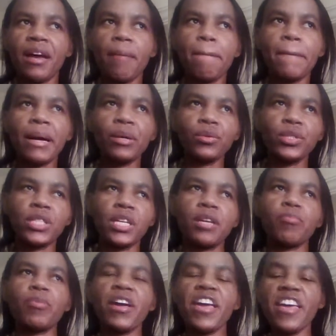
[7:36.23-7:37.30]
about
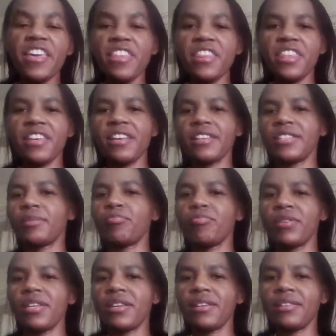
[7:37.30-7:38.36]
him in their
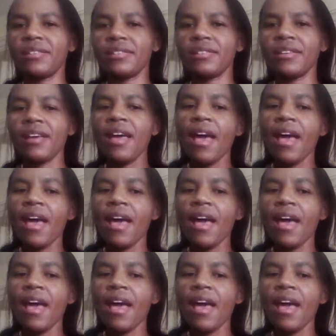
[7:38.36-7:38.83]
spirit,